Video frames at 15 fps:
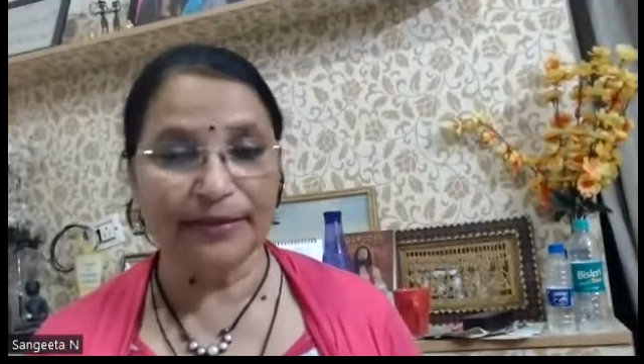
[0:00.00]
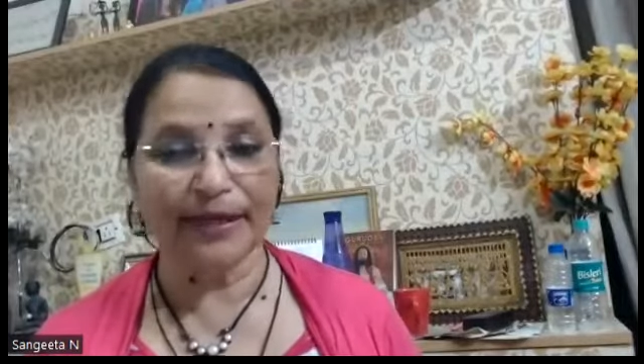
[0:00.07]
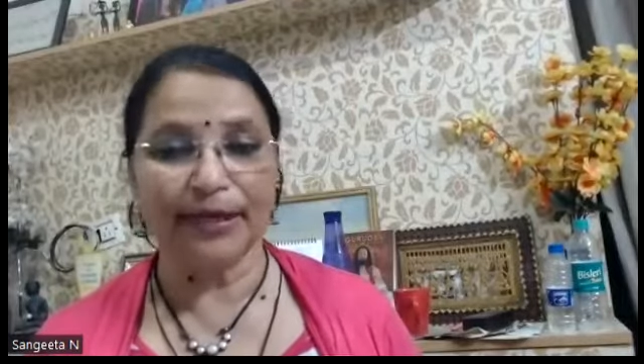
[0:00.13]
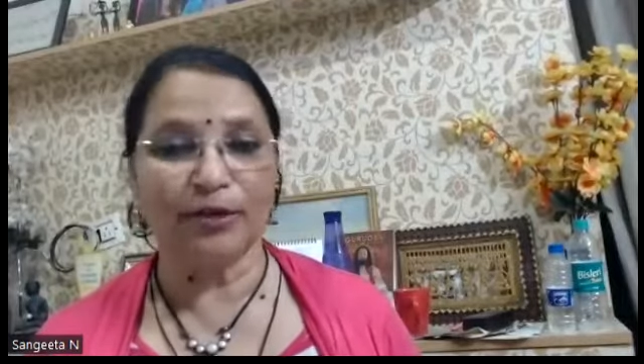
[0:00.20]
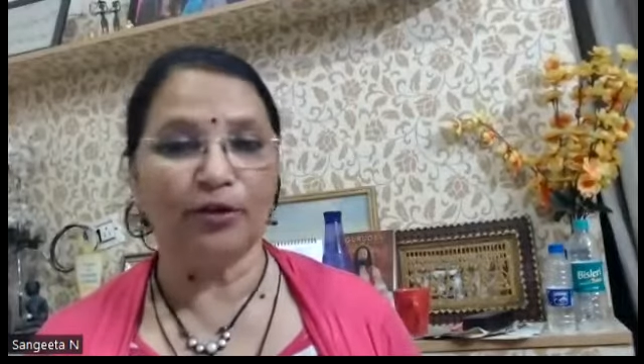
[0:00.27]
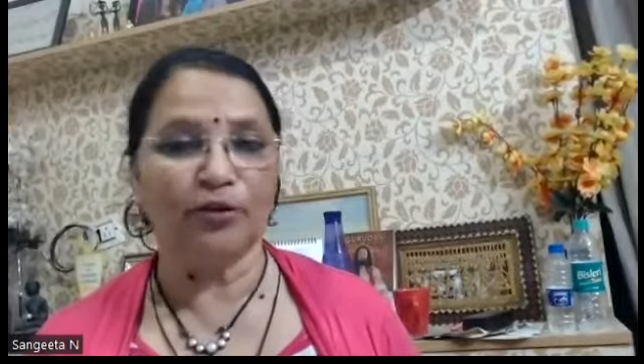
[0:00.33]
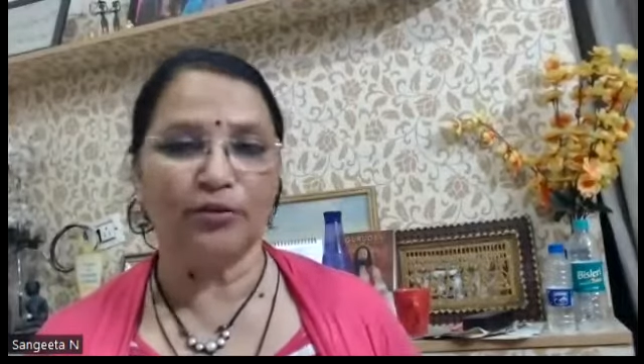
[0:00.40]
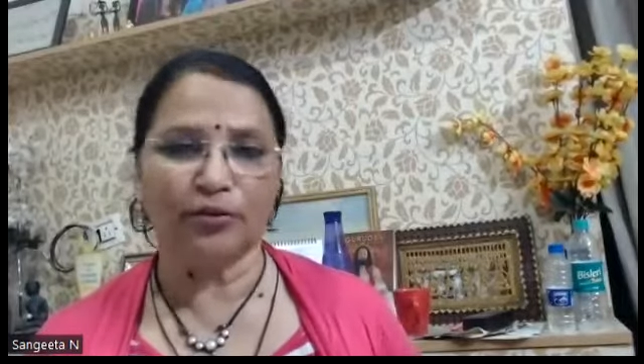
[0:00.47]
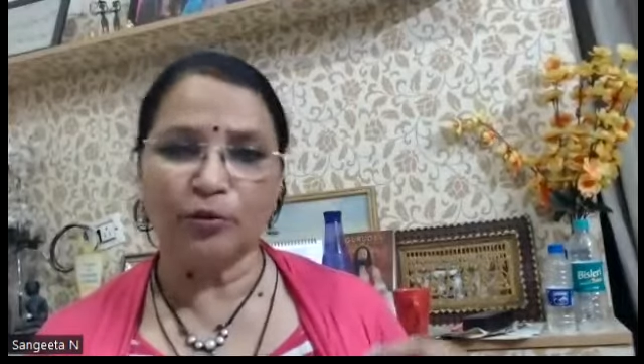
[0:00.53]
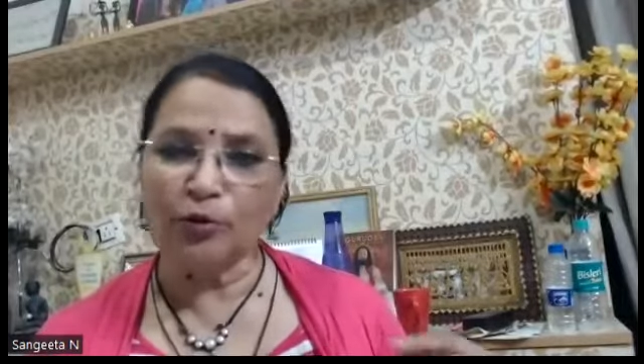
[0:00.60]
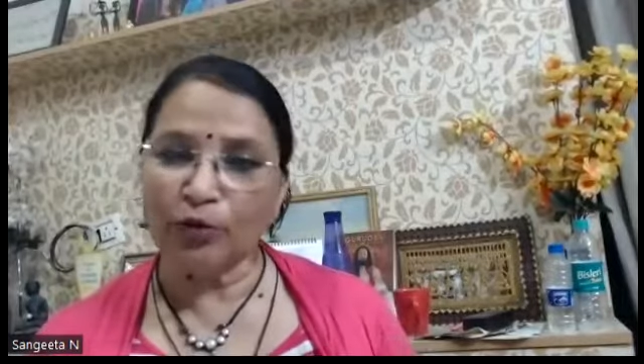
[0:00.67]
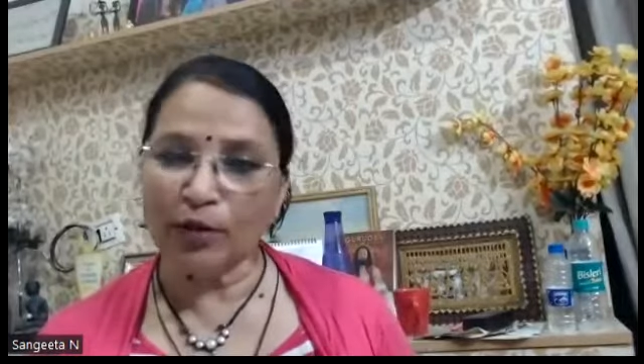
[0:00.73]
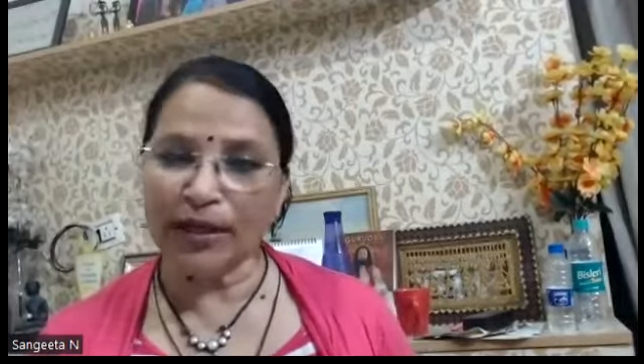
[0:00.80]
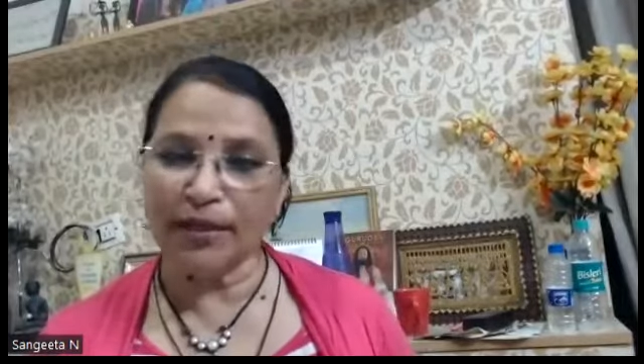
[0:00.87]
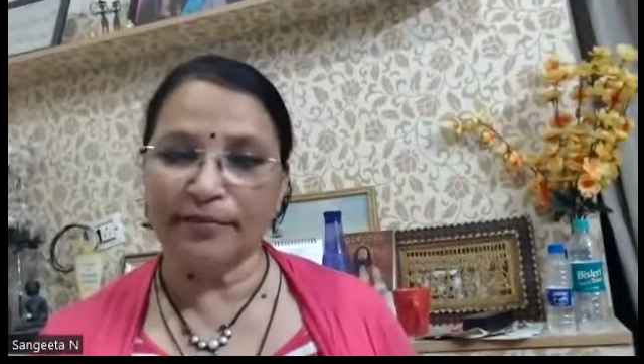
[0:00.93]
They are not
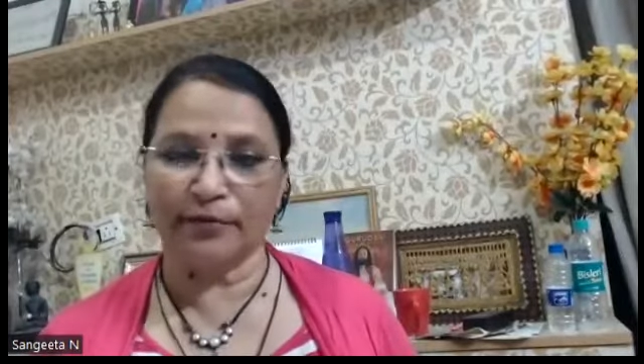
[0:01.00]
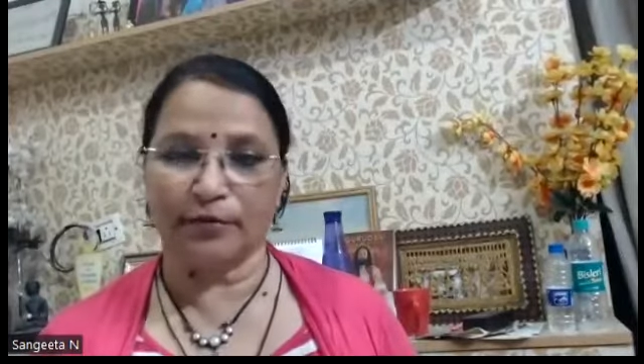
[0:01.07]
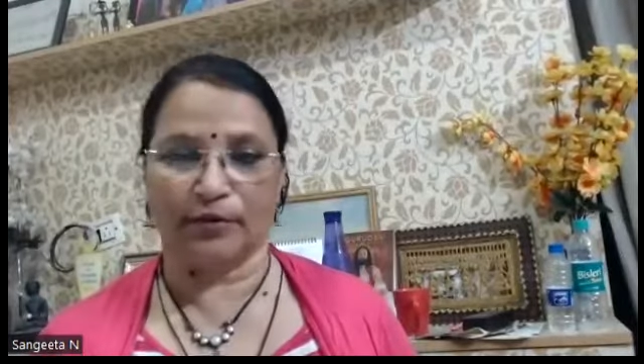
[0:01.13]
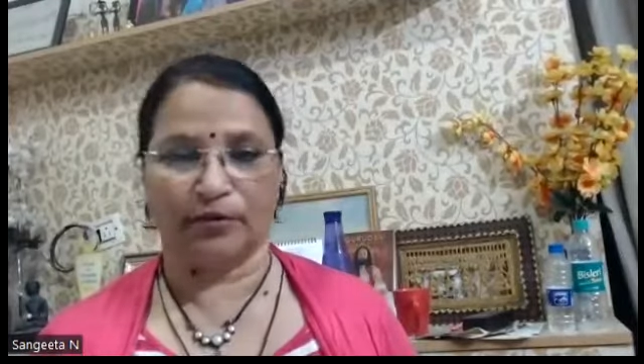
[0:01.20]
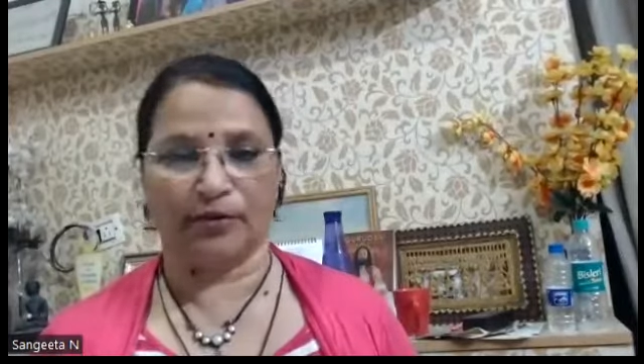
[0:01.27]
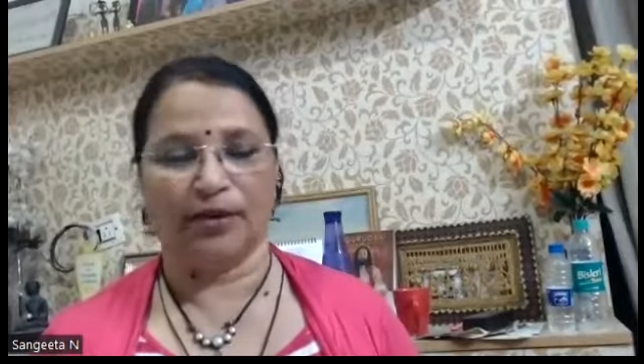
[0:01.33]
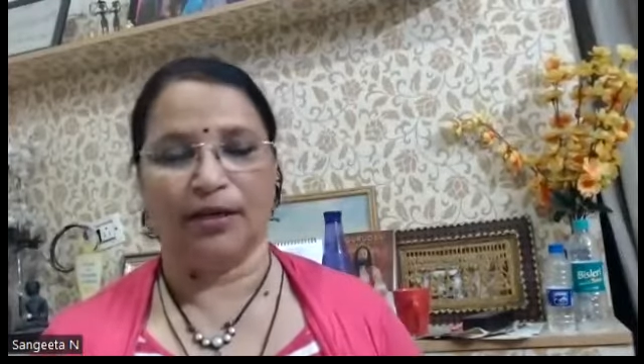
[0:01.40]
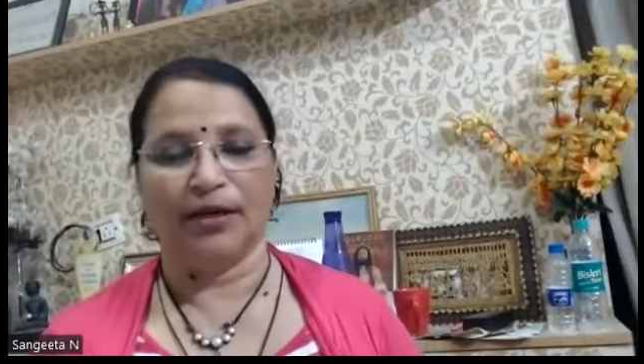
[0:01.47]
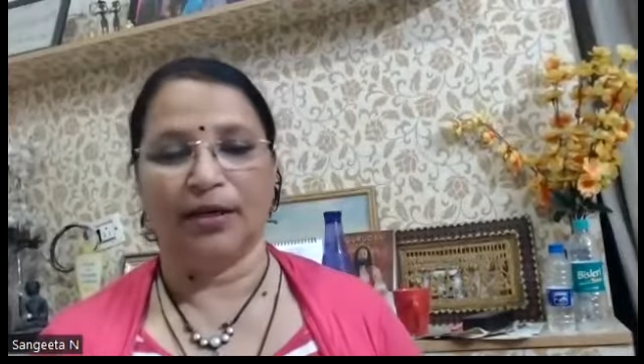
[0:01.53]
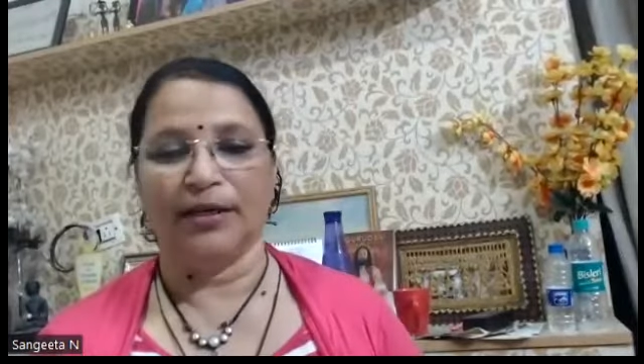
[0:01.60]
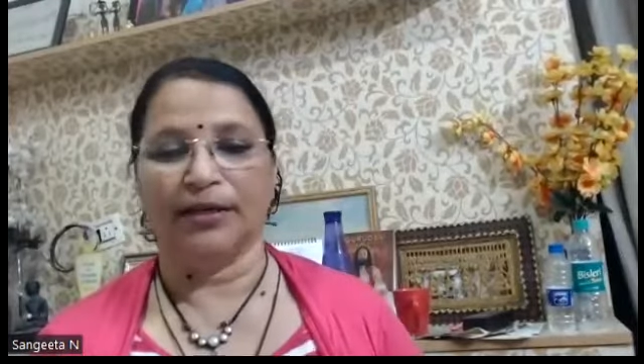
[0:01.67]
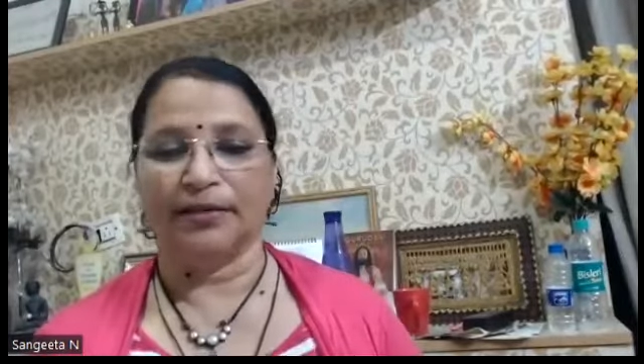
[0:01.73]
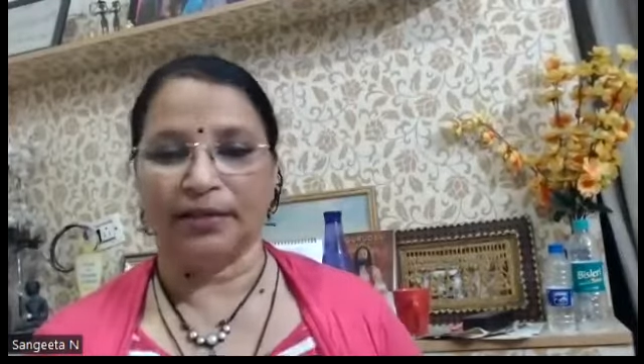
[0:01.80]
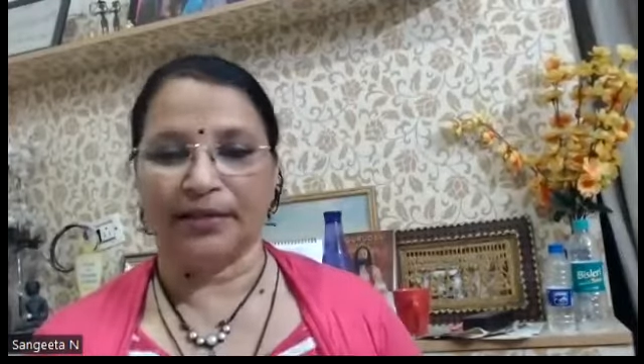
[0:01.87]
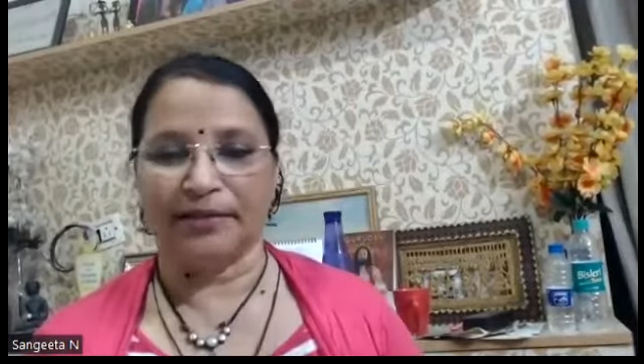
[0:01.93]
looking for
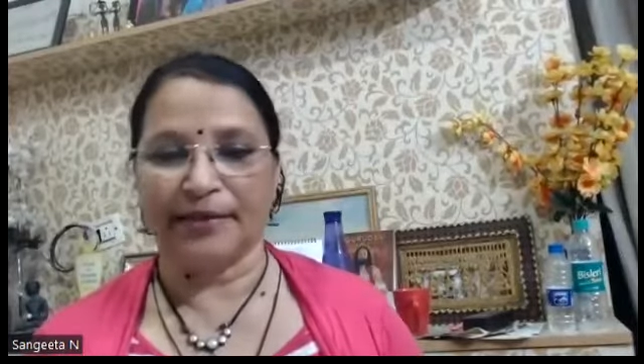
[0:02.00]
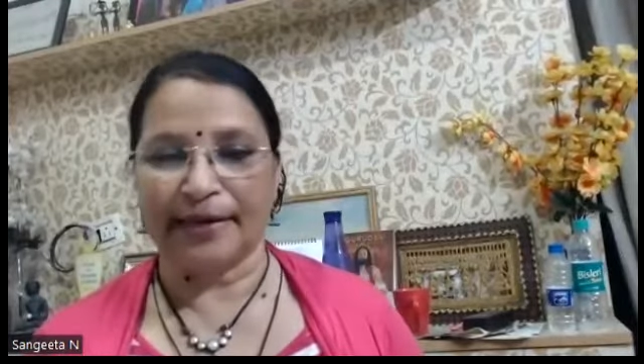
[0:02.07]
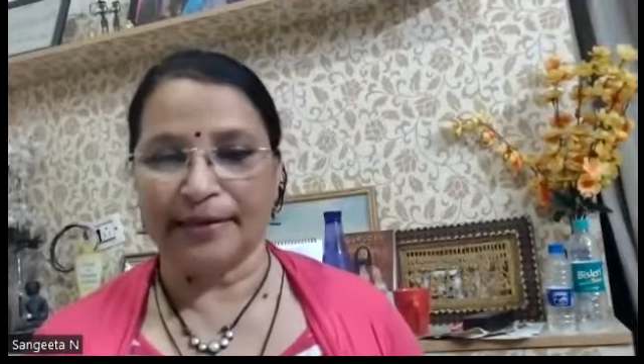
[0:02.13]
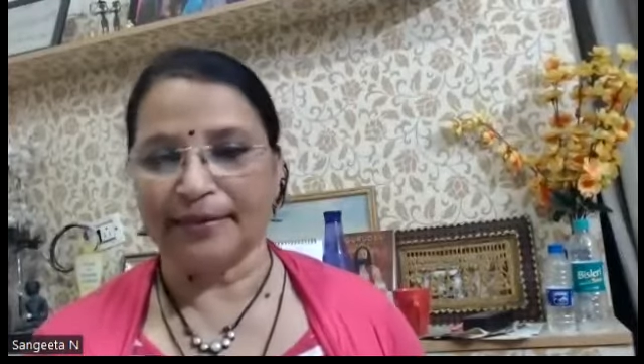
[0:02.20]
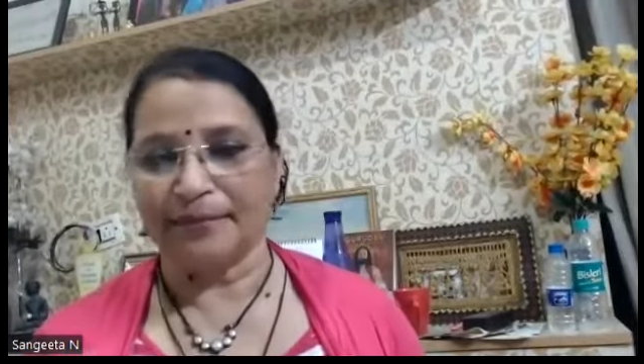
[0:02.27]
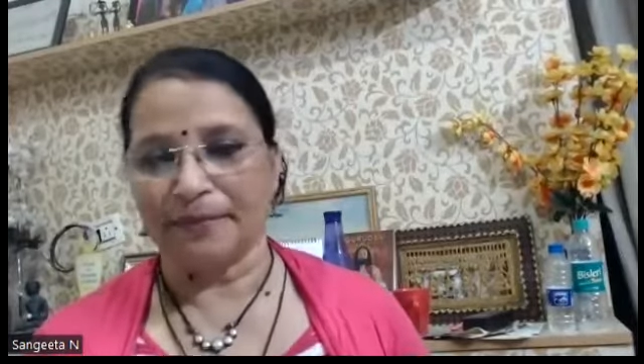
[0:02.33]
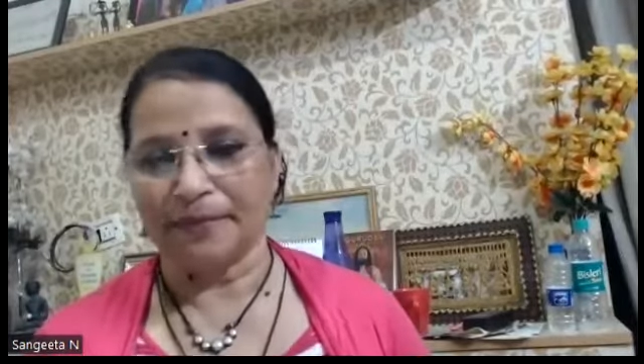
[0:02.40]
the tribe.